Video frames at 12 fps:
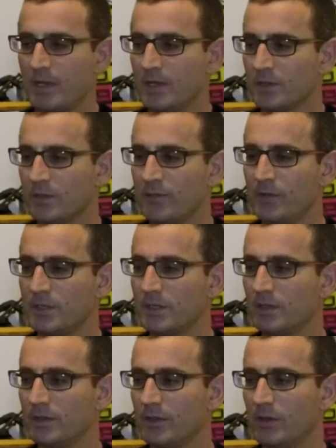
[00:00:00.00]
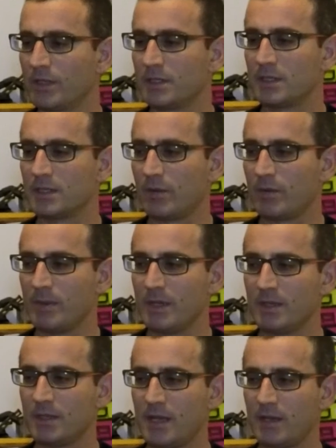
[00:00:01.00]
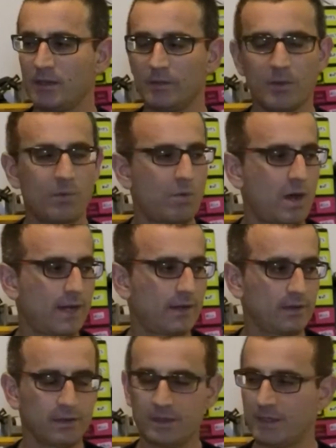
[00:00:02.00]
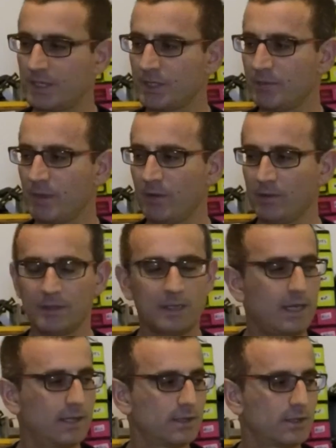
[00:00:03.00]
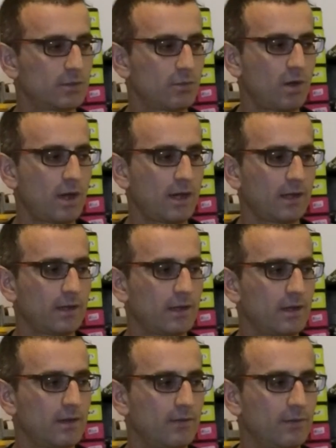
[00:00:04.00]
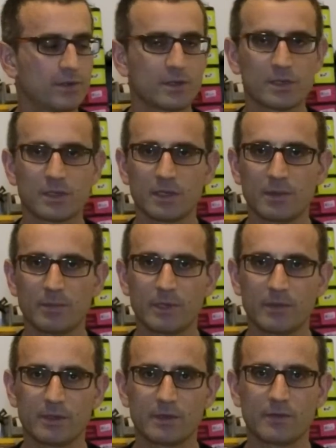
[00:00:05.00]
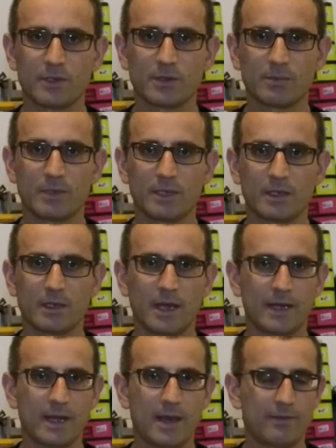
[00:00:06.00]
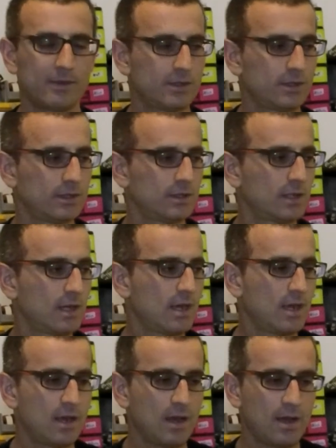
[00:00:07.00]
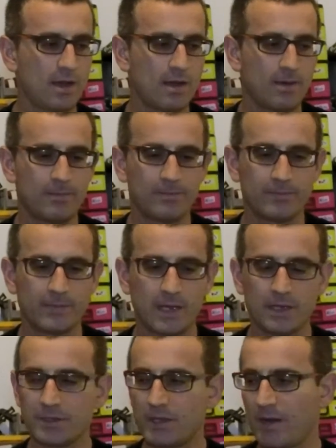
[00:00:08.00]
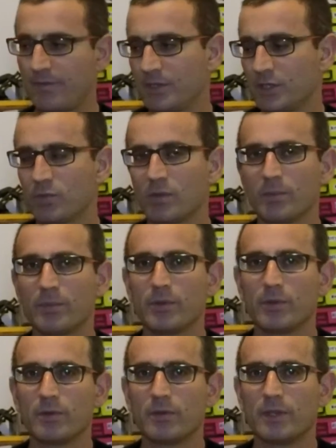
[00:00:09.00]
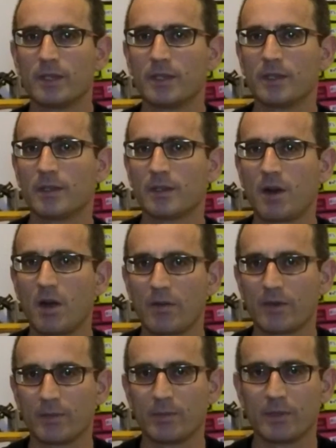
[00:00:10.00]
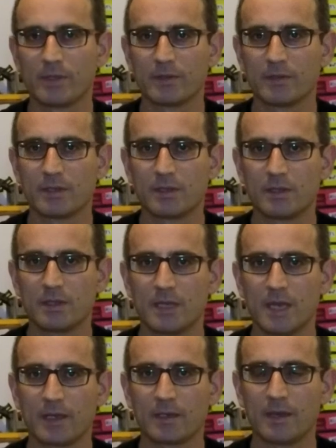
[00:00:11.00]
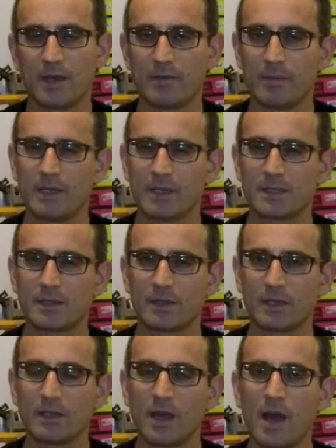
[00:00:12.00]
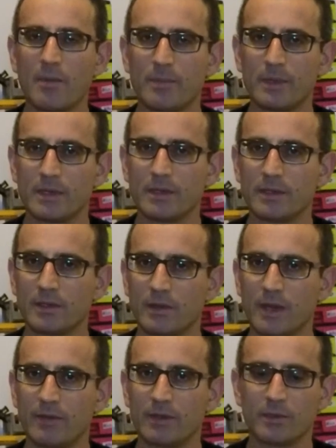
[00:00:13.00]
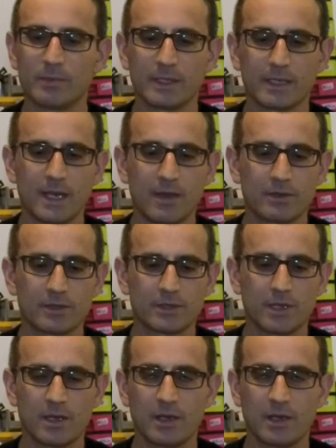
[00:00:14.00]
So the first thing you'll notice is that we made the deck a little bit wider. It's actually about 10 inches wide versus the previous version being 9.5 inches. That extra half inch will improve the carving ability of the deck. It may not sound like a lot, but every little bit counts